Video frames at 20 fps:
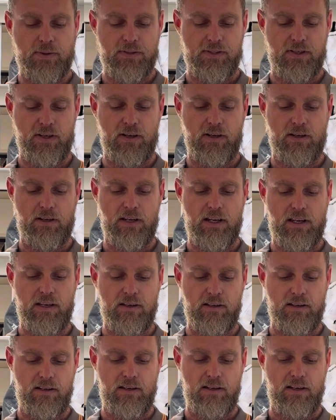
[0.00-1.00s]
So
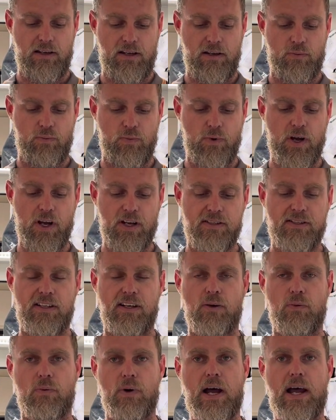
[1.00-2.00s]
it works in
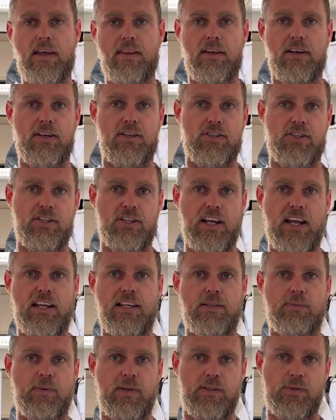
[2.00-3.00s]
a way that it
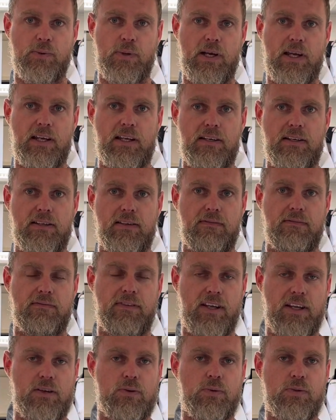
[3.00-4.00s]
shares between
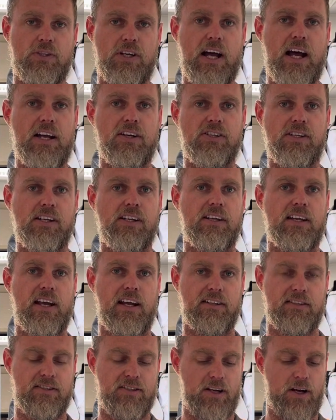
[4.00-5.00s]
vehicle charging
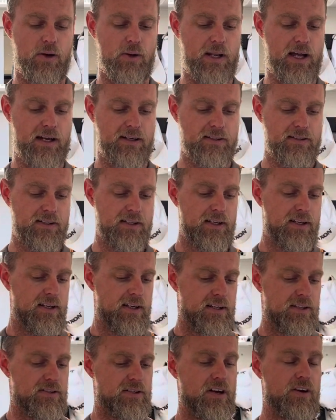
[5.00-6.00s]
and solar.
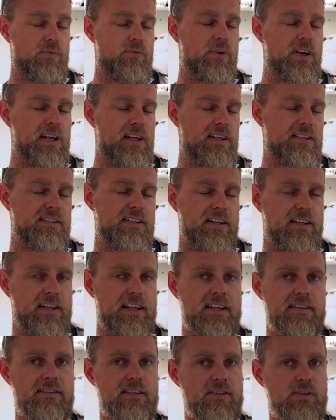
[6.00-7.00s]
So realistically
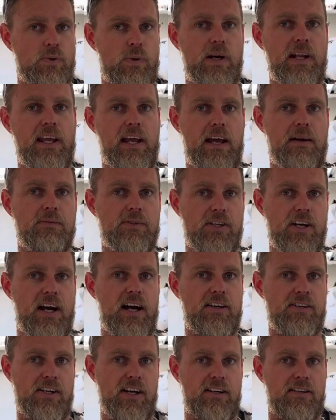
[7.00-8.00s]
it's a 20 amp
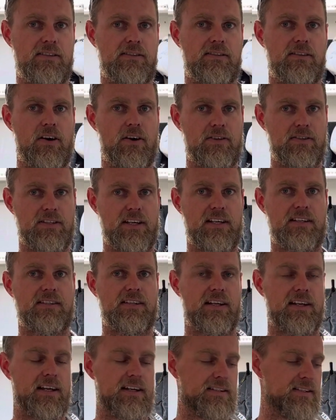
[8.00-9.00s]
charger on
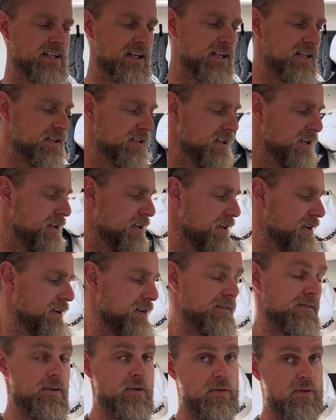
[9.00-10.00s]
DC-DC
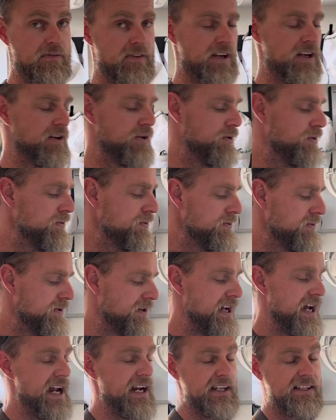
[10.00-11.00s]
from the vehicle,
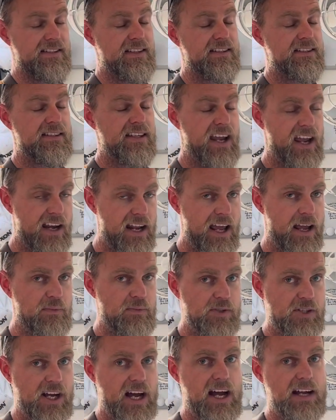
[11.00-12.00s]
and it's a 10
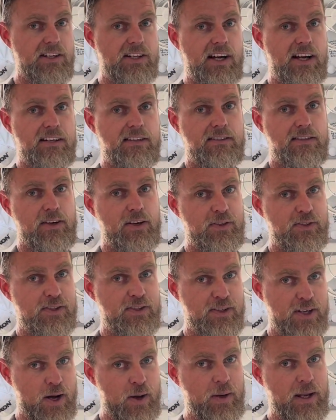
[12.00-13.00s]
amp charger on
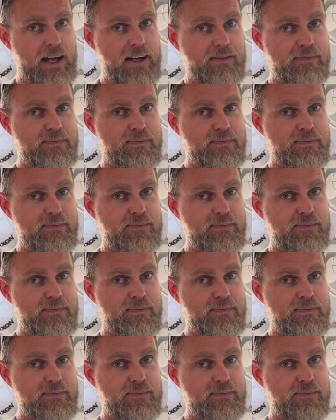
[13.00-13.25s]
solar.